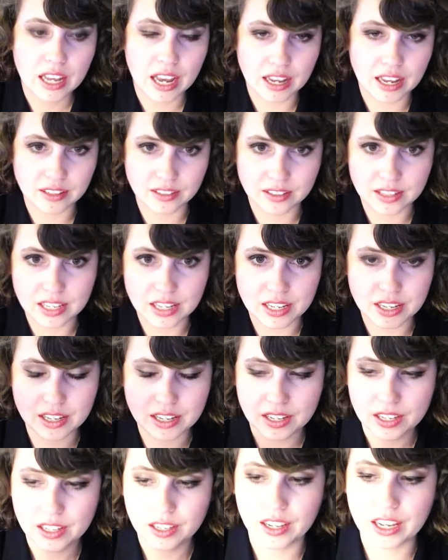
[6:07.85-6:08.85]
as
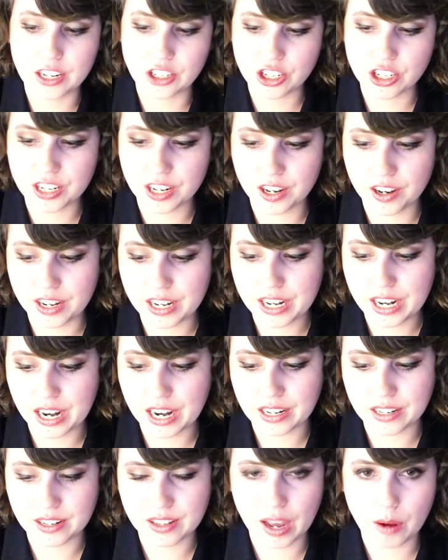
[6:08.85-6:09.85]
the legendary,
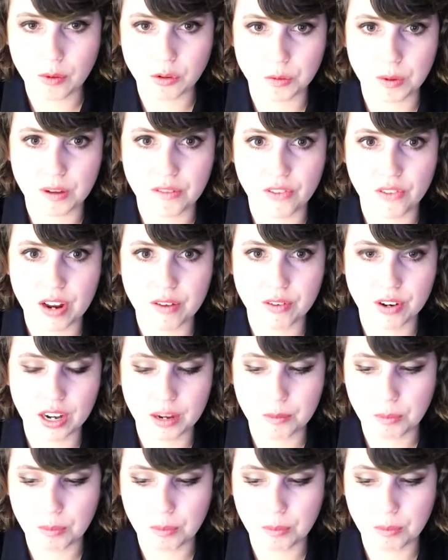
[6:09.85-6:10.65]
and that was my favorite.